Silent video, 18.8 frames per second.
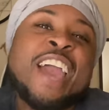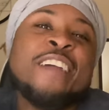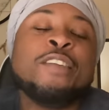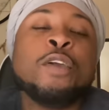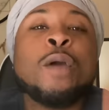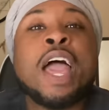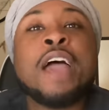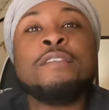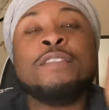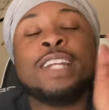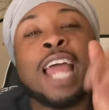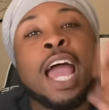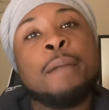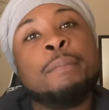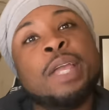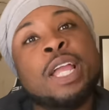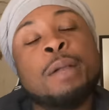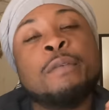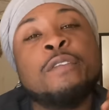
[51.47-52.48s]
If you have
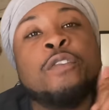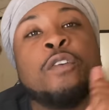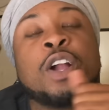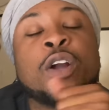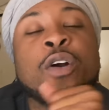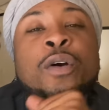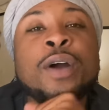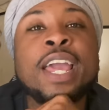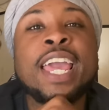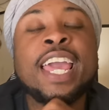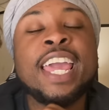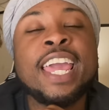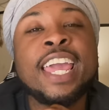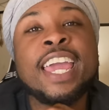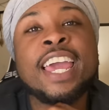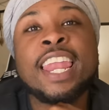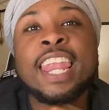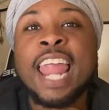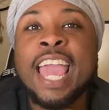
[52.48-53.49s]
not been here before, go ahead
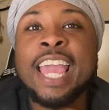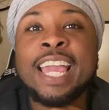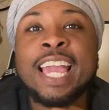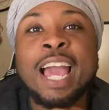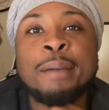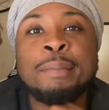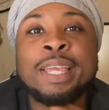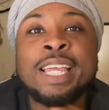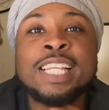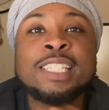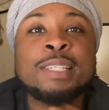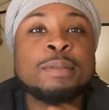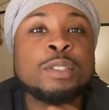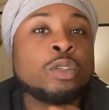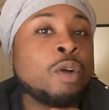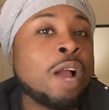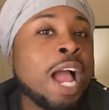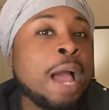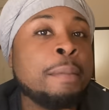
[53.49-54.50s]
and like, comment, and
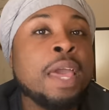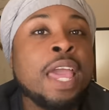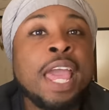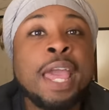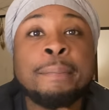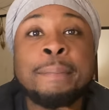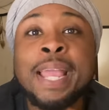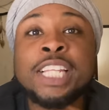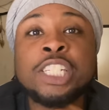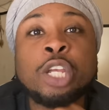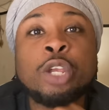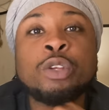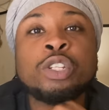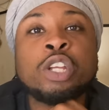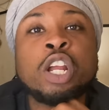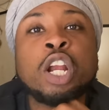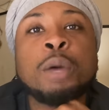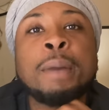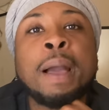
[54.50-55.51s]
subscribe, and make sure you
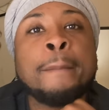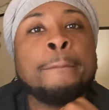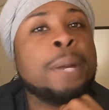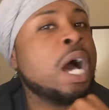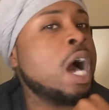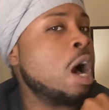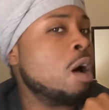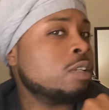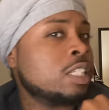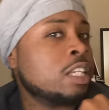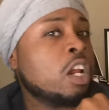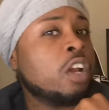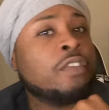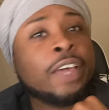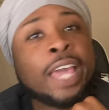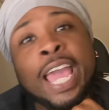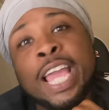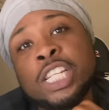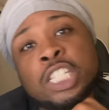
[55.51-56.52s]
turn on my post
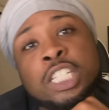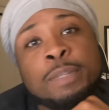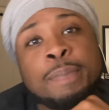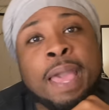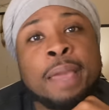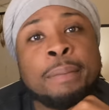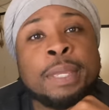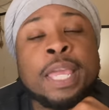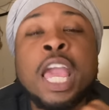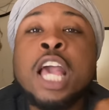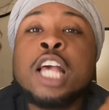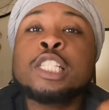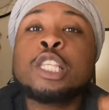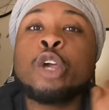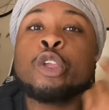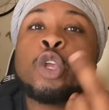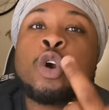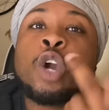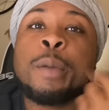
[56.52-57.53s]
notifications, baby,
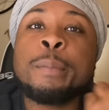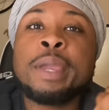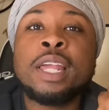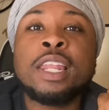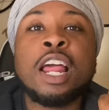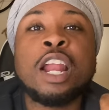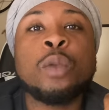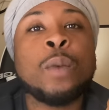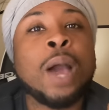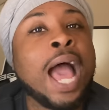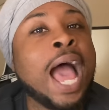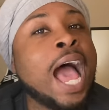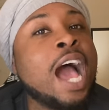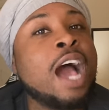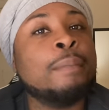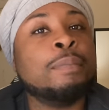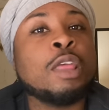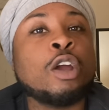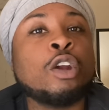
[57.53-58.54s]
so you can be alerted when
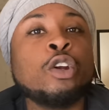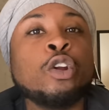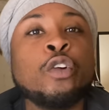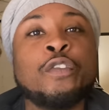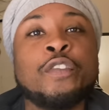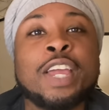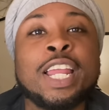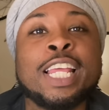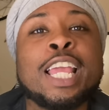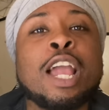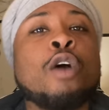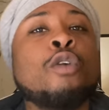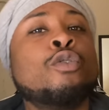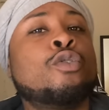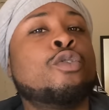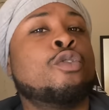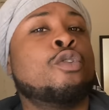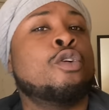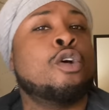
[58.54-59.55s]
I upload a new video,
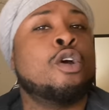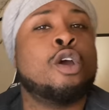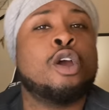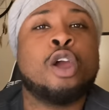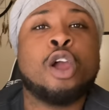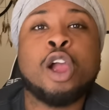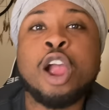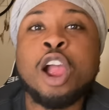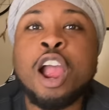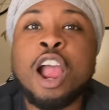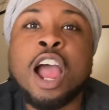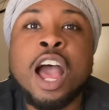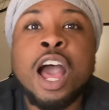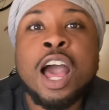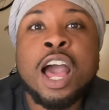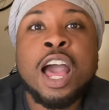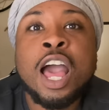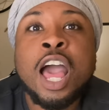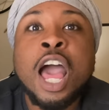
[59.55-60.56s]
girl,